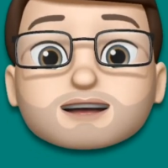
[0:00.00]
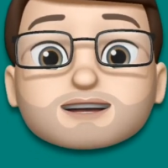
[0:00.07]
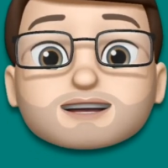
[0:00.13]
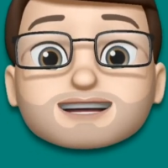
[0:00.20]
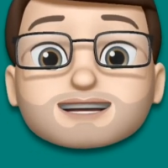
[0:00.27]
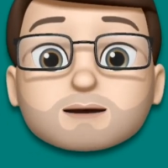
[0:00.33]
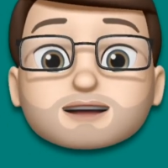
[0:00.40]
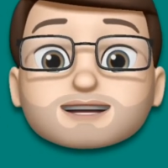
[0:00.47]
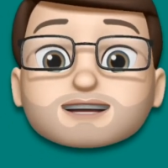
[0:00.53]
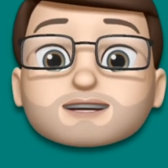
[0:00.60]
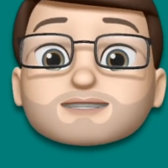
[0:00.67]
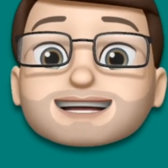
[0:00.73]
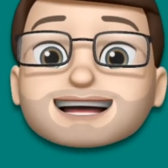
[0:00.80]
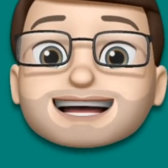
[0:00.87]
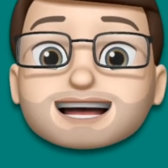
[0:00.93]
This one's a
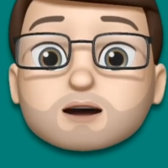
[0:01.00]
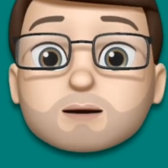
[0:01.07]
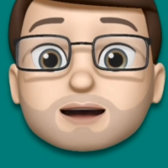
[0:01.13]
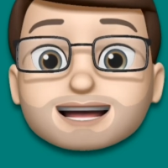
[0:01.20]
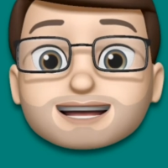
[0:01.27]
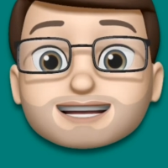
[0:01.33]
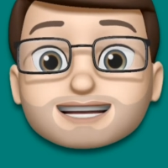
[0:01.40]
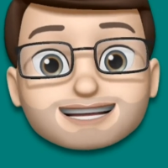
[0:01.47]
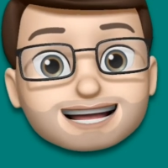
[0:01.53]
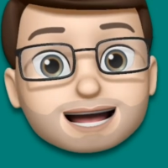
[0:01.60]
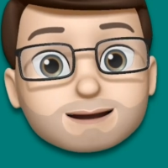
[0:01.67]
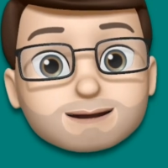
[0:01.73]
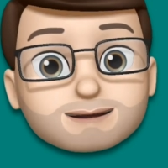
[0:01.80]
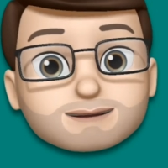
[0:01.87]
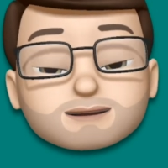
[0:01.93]
really quick
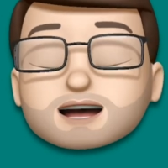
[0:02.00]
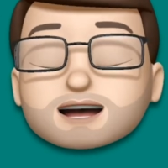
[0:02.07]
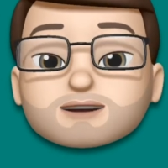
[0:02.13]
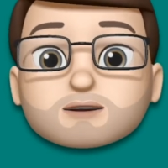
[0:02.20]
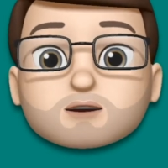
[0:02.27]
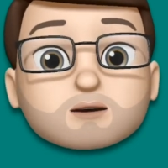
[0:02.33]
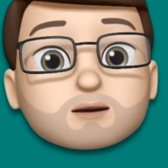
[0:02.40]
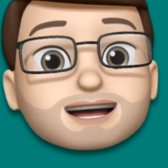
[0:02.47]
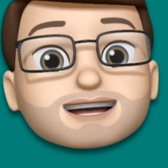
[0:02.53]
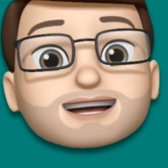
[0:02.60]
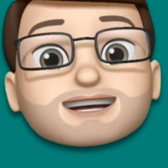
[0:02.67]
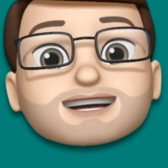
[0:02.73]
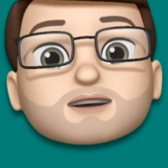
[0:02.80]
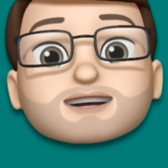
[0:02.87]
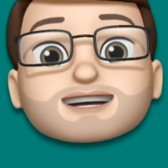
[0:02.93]
step, and all we're going to
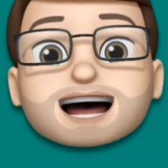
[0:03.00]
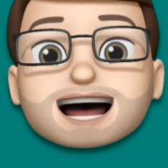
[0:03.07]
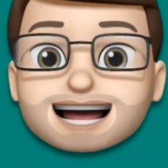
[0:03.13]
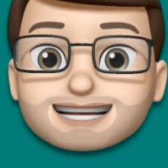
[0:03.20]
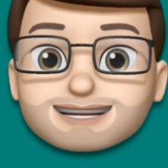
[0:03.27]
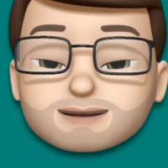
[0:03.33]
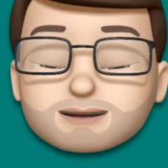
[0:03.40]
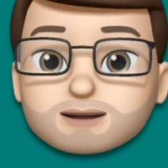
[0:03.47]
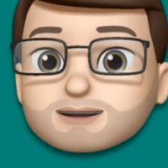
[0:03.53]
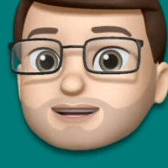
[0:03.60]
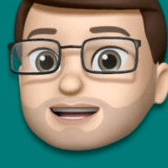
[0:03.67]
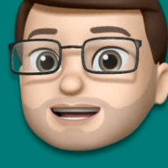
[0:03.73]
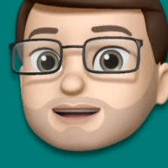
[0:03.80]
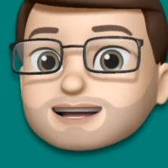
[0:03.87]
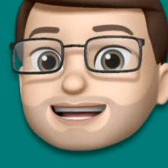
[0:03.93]
do is export
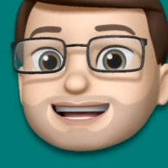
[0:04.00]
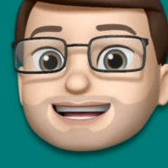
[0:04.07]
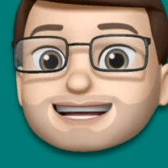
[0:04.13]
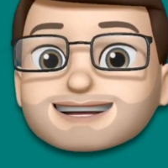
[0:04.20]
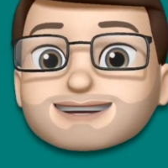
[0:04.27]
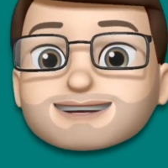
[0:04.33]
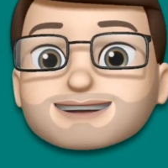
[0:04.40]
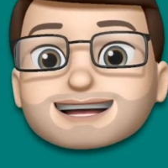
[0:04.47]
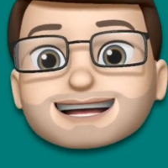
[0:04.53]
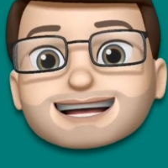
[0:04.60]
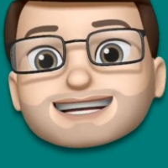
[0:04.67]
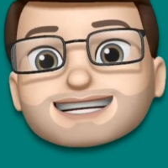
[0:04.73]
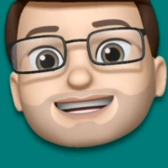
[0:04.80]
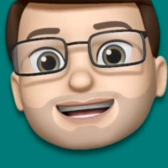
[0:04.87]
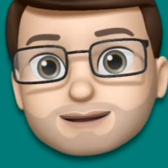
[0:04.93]
our Keynote file
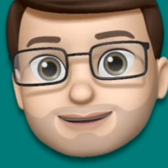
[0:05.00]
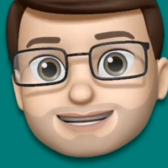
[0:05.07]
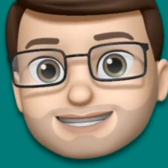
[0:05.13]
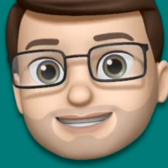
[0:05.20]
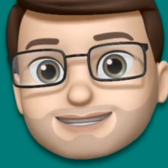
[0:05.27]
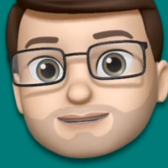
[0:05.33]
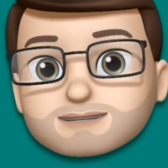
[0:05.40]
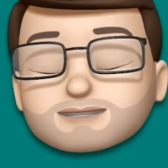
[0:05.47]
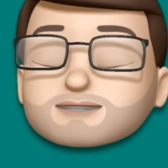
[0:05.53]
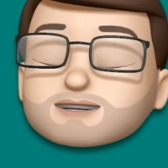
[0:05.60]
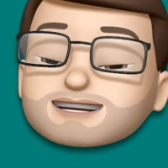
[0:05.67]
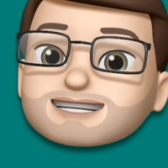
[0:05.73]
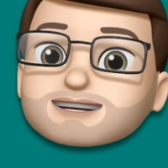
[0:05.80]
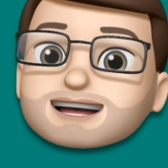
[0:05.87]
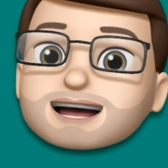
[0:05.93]
as an image.
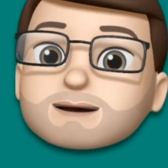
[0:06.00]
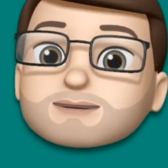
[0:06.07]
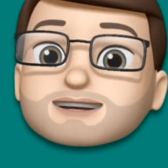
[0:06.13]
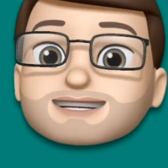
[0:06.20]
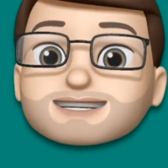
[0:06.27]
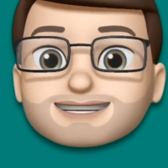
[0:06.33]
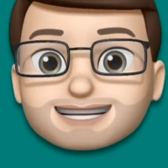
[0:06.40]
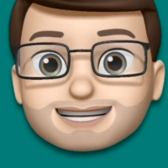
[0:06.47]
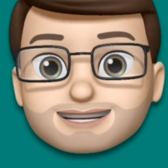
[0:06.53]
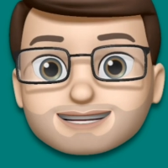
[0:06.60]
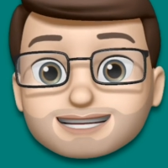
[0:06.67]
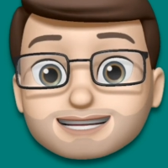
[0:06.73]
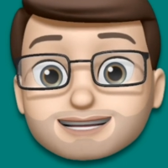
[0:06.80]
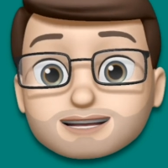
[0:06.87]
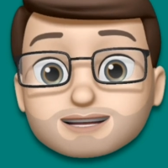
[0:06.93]
So tap on the three
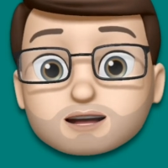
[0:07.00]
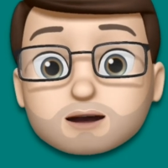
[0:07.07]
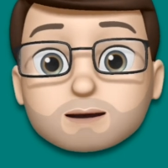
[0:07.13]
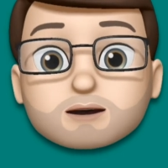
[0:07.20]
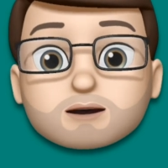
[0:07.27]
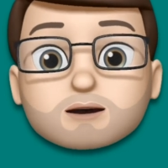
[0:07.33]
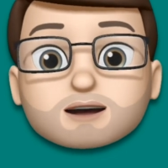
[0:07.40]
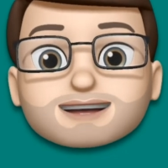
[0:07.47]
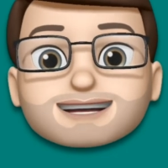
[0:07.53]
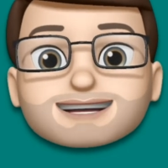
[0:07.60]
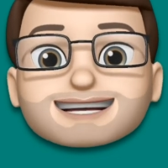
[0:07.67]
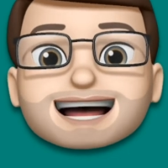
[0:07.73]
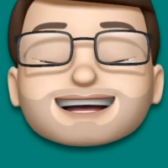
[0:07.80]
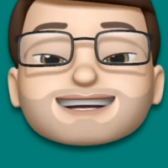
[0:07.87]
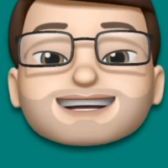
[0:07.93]
dots in the top corner,
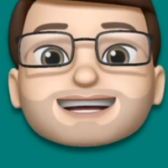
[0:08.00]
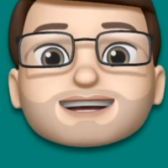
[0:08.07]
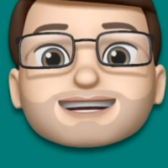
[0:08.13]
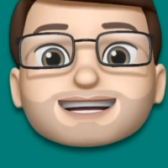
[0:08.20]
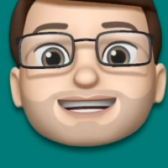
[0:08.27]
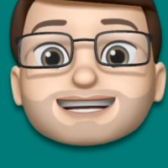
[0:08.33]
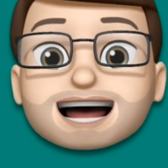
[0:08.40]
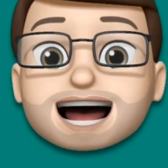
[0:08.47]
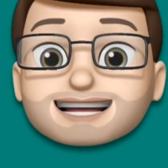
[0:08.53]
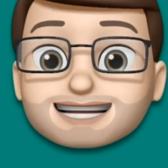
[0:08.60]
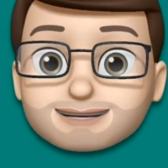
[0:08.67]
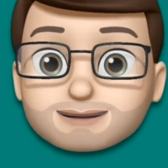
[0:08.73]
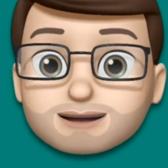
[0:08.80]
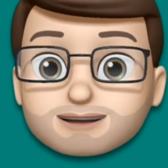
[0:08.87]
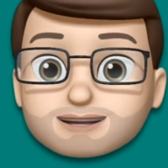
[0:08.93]
and then go down to
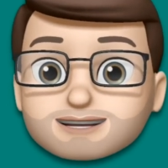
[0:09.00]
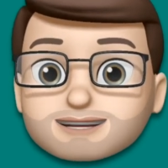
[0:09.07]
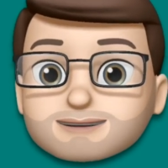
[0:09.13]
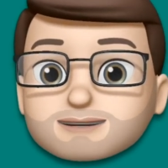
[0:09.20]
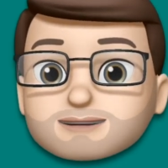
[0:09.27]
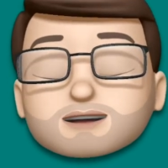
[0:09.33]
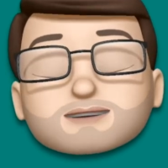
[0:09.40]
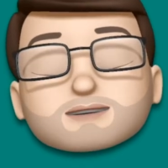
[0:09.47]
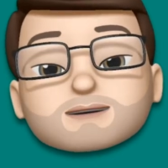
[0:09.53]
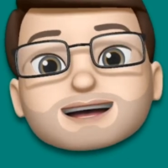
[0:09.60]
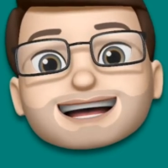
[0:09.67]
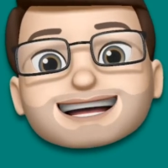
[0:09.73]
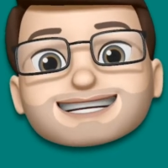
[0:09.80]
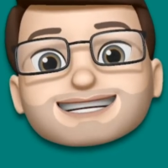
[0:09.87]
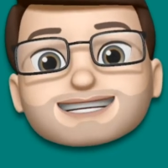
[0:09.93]
Export. From
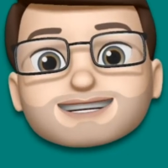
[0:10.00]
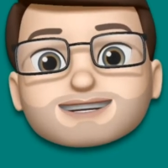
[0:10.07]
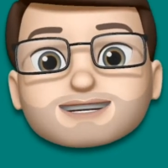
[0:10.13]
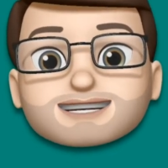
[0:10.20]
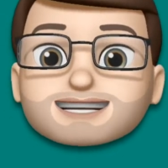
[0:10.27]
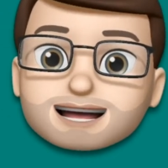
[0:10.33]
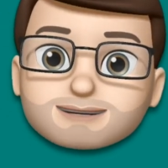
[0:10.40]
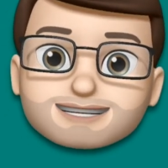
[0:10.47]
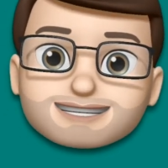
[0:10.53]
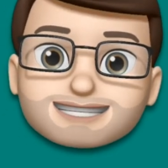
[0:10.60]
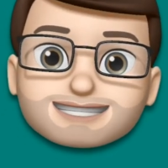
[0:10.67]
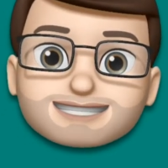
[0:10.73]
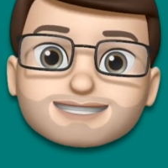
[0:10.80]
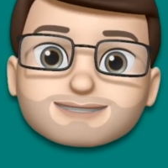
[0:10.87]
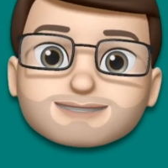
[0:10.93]
here, choose
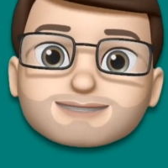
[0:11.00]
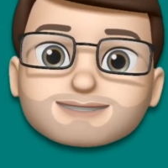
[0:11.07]
Images.